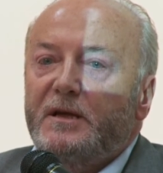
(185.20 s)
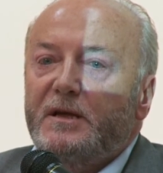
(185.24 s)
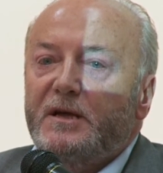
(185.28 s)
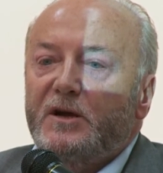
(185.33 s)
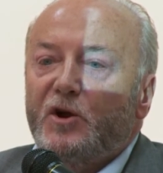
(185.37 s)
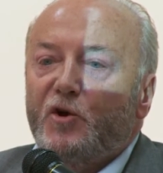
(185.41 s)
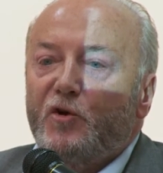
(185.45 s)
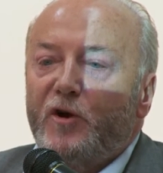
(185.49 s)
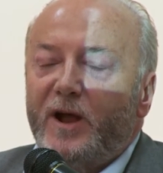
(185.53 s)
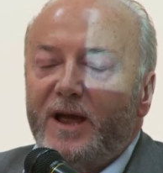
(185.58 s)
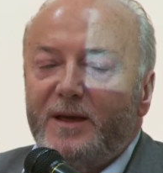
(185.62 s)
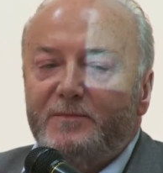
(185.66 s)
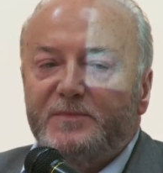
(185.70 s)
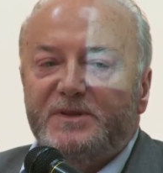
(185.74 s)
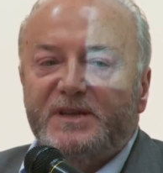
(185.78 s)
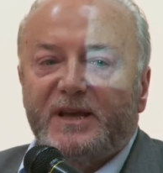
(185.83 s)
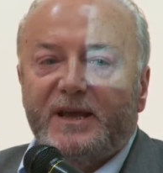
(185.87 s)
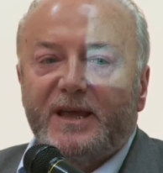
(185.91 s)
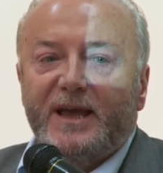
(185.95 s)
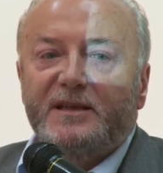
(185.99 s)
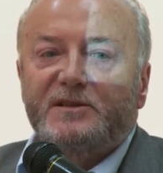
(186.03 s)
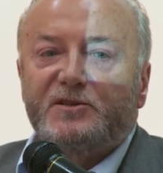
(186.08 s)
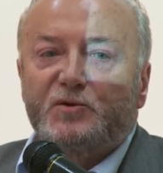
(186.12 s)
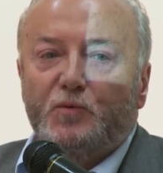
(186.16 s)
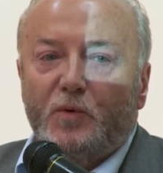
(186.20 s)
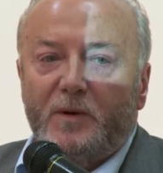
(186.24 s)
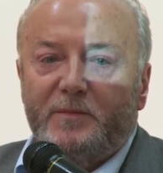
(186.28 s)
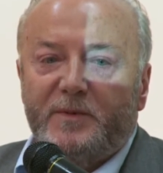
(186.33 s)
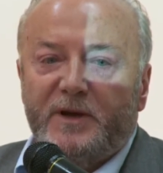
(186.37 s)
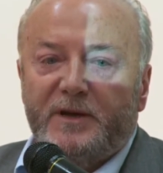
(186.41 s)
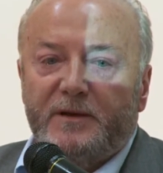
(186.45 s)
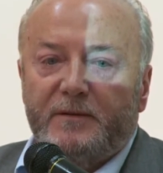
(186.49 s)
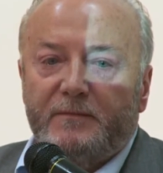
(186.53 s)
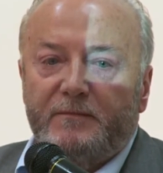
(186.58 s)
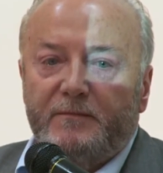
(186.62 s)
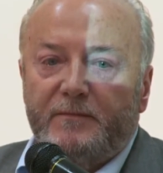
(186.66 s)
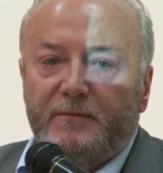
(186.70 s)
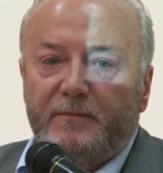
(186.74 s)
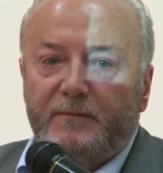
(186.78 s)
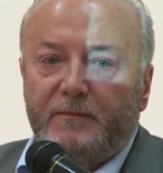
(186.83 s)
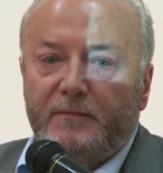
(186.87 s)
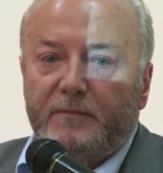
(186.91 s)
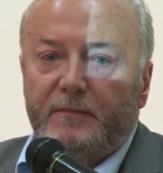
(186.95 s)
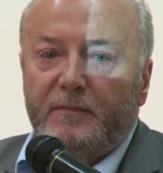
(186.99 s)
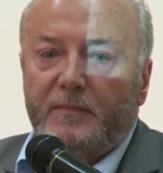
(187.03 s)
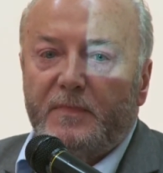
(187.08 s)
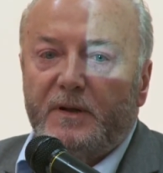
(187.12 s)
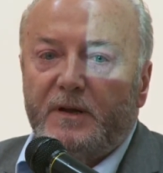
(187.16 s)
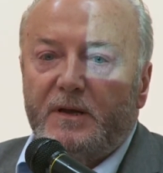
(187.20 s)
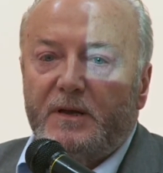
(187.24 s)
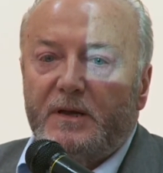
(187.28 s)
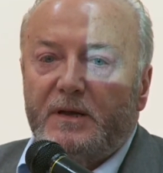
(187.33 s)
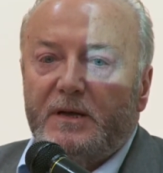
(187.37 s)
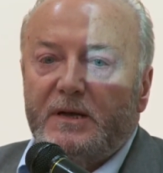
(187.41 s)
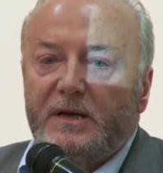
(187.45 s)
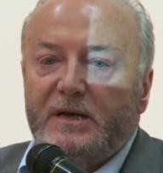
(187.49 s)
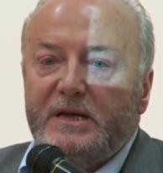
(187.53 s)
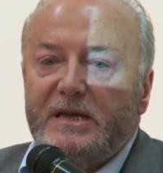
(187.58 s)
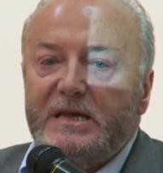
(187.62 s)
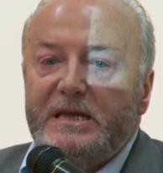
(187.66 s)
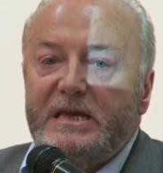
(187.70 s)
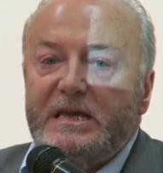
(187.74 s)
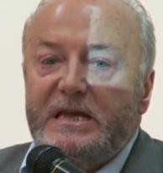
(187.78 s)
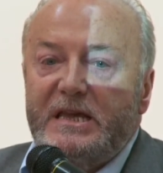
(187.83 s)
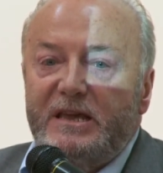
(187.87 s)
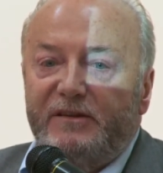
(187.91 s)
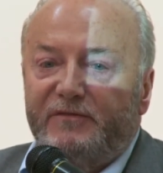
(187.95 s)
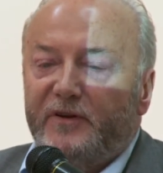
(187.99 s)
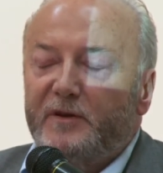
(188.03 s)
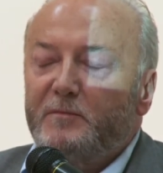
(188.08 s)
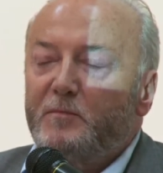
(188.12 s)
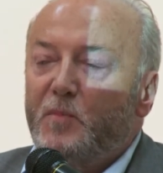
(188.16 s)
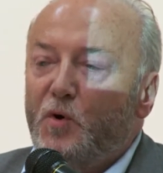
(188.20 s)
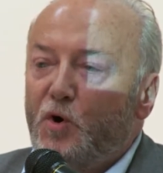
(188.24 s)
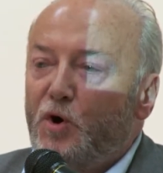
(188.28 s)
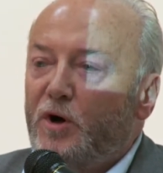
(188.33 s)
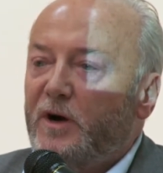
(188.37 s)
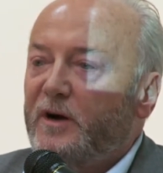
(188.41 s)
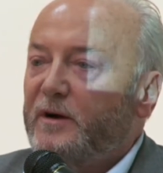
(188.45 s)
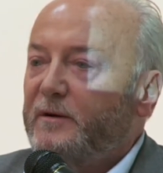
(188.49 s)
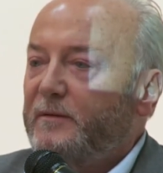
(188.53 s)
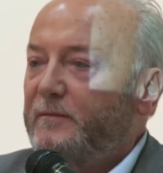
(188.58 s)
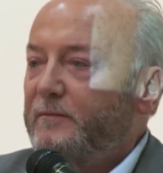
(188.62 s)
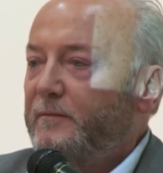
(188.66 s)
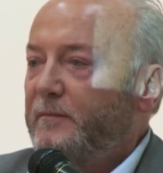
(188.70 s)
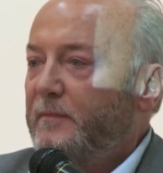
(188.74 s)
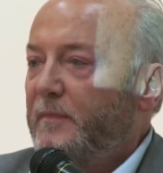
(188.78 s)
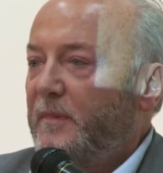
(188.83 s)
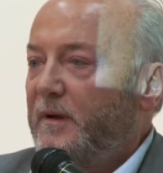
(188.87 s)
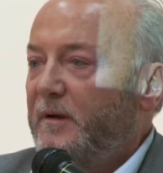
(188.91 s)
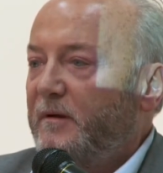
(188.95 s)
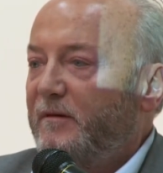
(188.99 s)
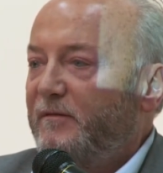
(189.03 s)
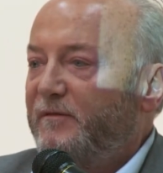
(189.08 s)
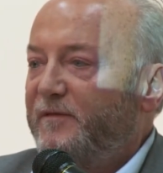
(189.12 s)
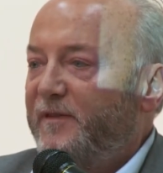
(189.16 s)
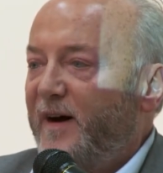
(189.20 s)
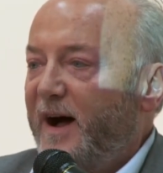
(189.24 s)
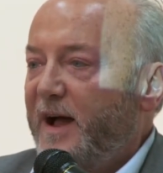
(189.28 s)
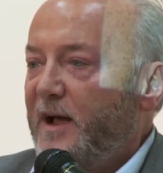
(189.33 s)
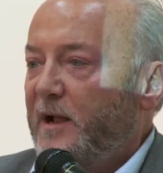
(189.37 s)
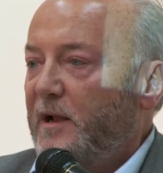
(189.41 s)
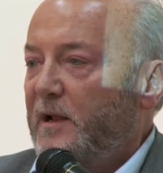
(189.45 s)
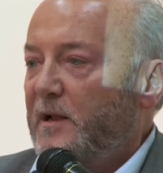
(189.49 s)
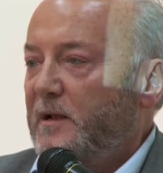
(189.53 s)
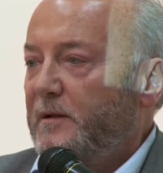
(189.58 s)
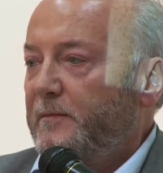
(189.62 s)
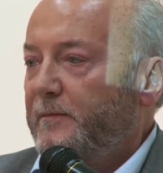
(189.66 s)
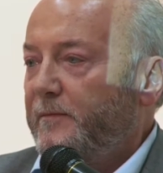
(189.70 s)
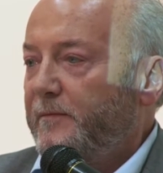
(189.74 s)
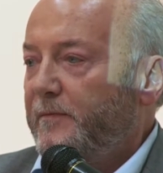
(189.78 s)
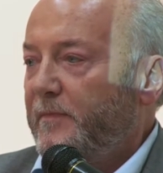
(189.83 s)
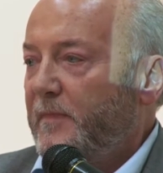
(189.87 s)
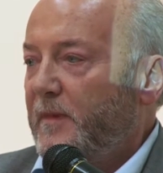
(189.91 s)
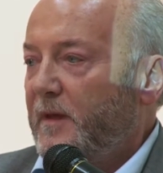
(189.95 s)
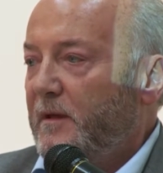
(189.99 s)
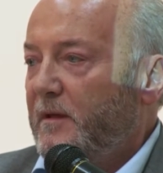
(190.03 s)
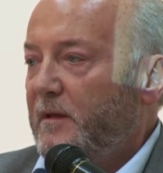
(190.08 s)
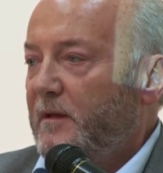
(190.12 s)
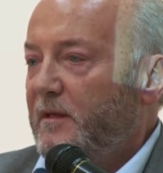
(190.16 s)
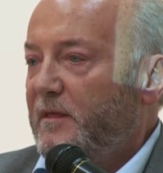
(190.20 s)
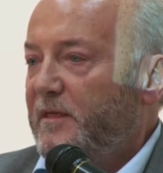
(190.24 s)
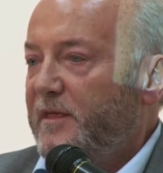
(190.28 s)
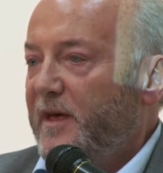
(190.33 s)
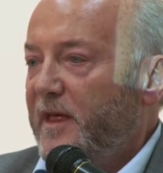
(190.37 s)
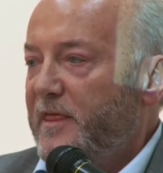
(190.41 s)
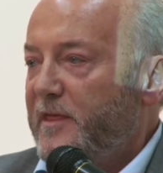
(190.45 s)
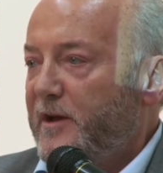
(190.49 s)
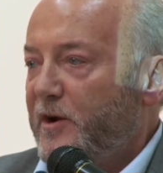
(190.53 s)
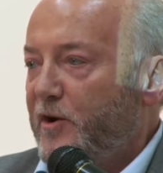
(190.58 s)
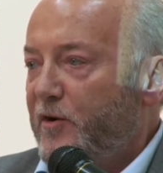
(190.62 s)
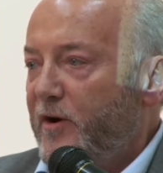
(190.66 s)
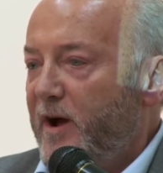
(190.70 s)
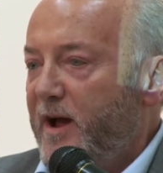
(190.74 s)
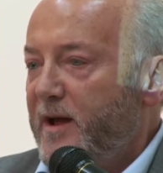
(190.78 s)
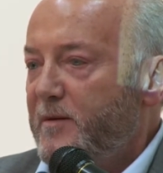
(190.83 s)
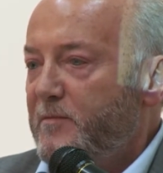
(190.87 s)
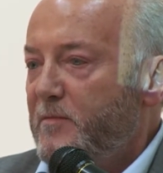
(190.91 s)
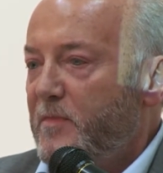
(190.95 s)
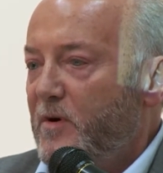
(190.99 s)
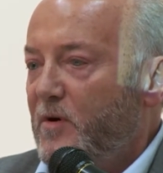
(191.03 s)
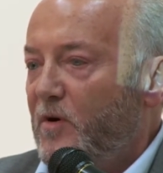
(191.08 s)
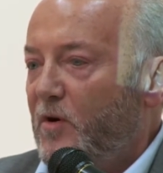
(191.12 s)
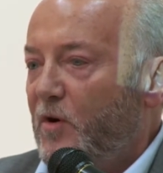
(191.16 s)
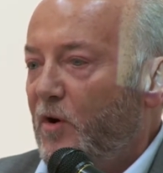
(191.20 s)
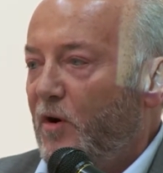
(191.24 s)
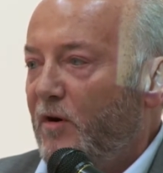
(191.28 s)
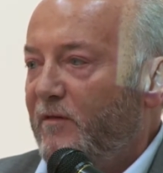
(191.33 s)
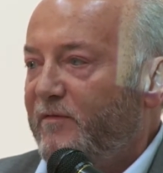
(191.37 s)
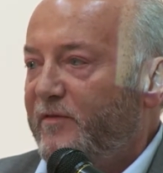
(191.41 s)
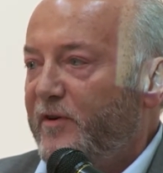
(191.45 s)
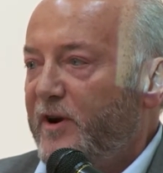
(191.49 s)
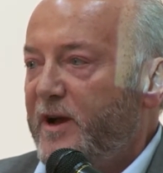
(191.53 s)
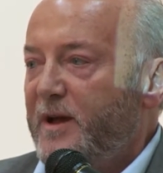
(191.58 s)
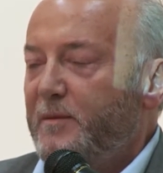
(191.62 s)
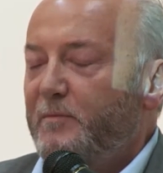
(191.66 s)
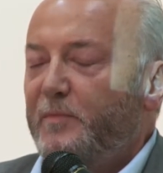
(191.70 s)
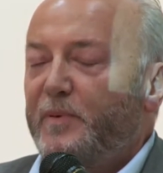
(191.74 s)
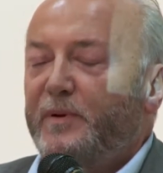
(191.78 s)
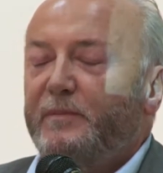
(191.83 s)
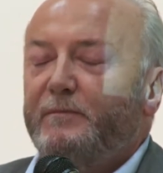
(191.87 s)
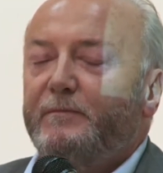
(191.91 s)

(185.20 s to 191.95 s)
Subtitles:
crimes against women even more vile than the crime of rape.